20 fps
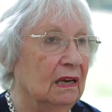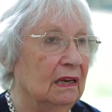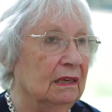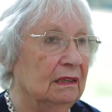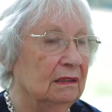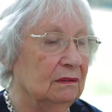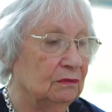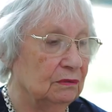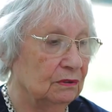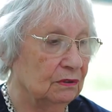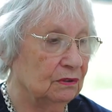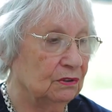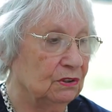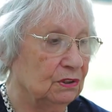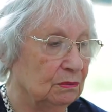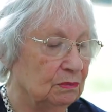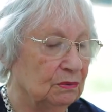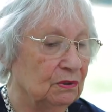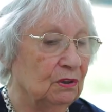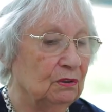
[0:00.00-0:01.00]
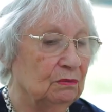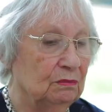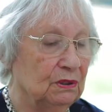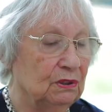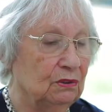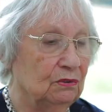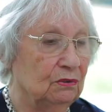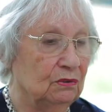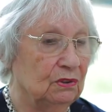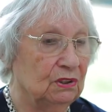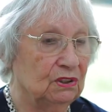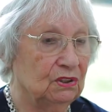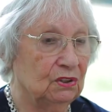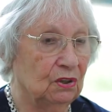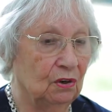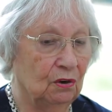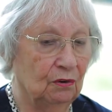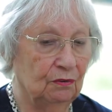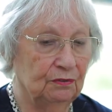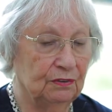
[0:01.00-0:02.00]
And she brought me to this
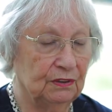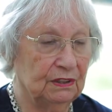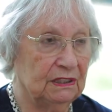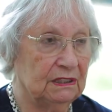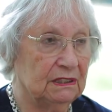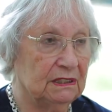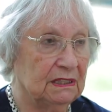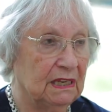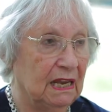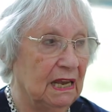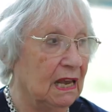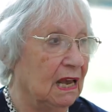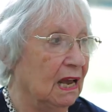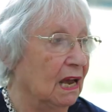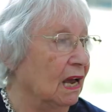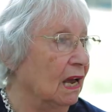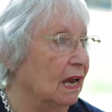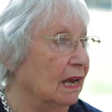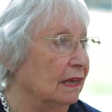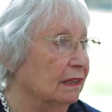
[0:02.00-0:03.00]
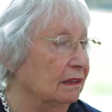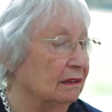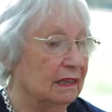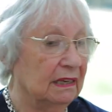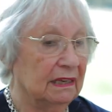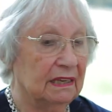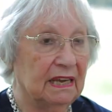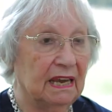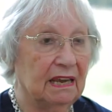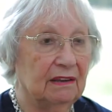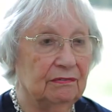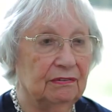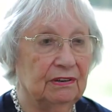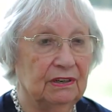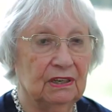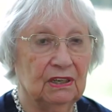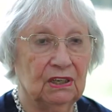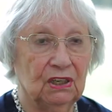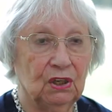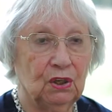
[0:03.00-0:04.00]
office, and they gave
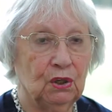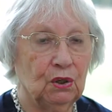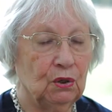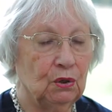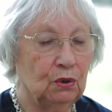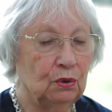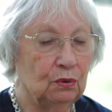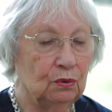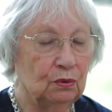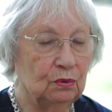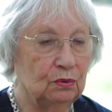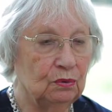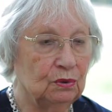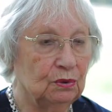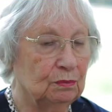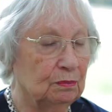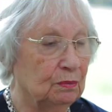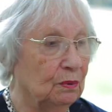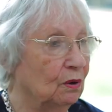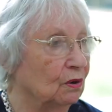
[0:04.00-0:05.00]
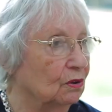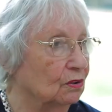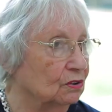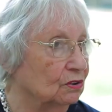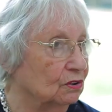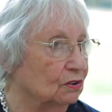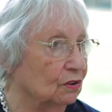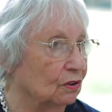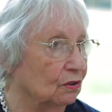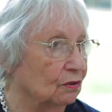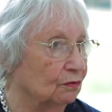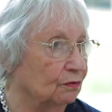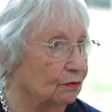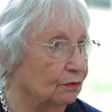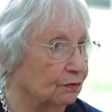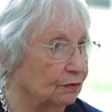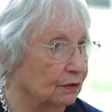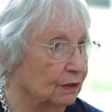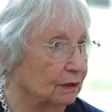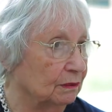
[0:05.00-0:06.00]
her a huge box
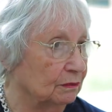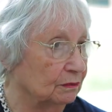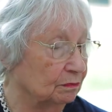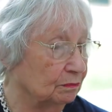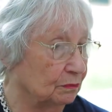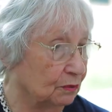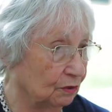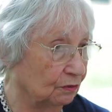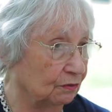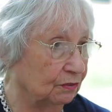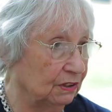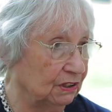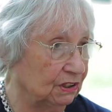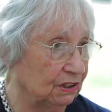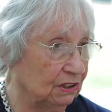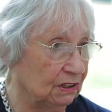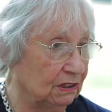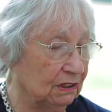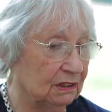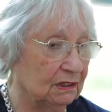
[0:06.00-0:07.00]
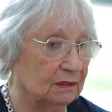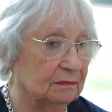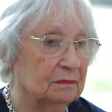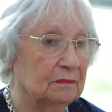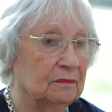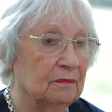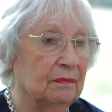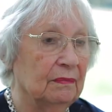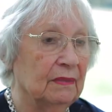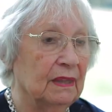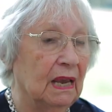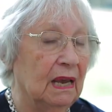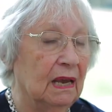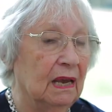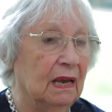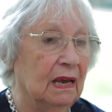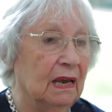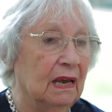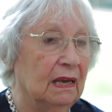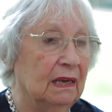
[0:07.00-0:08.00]
of provisions.
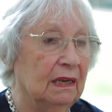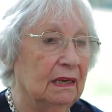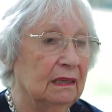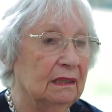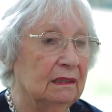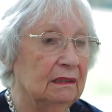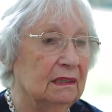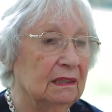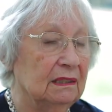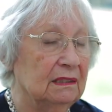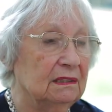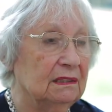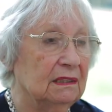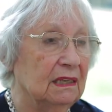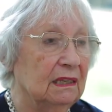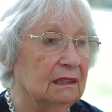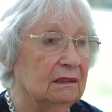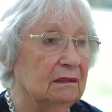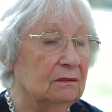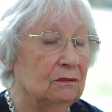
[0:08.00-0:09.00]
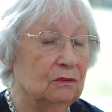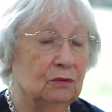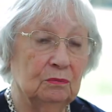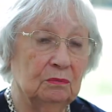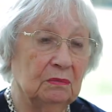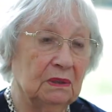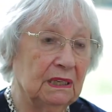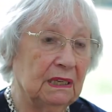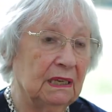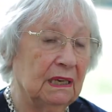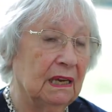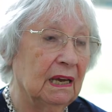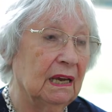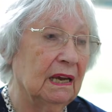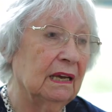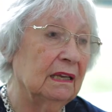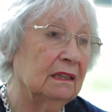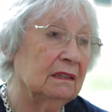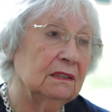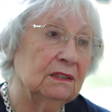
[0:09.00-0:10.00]
And they said to me,
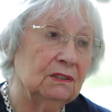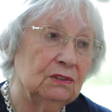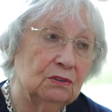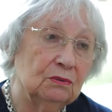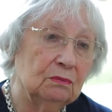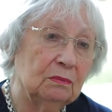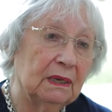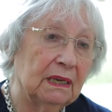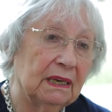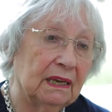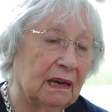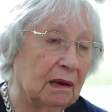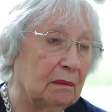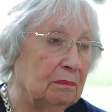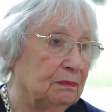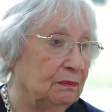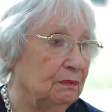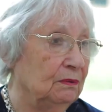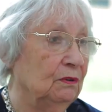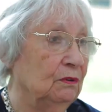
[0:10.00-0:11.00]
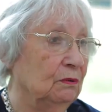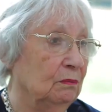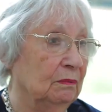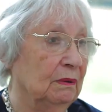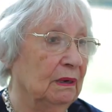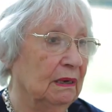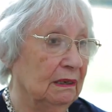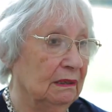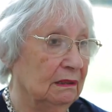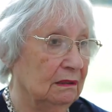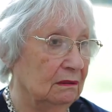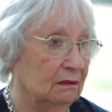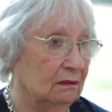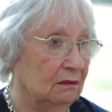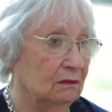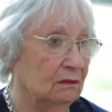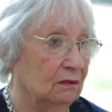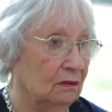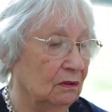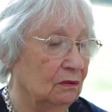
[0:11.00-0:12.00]
did you make up your mind,
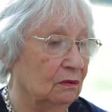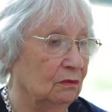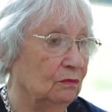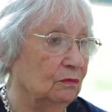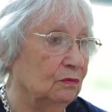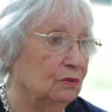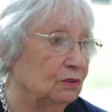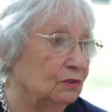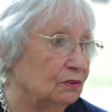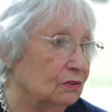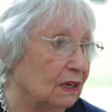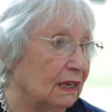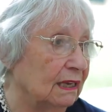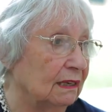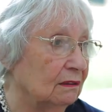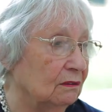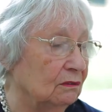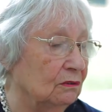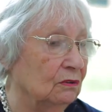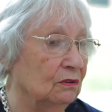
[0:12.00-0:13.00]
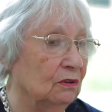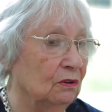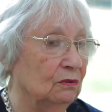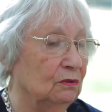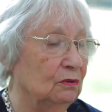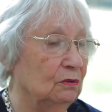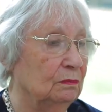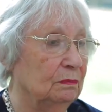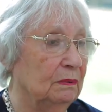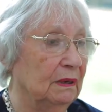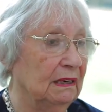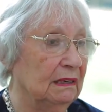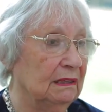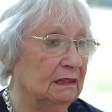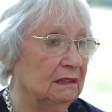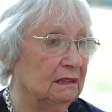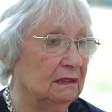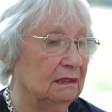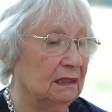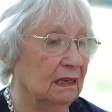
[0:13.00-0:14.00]
would you like to go to
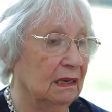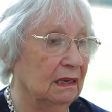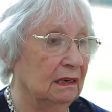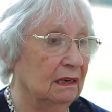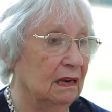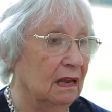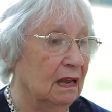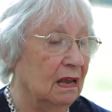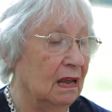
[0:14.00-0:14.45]
Palestine?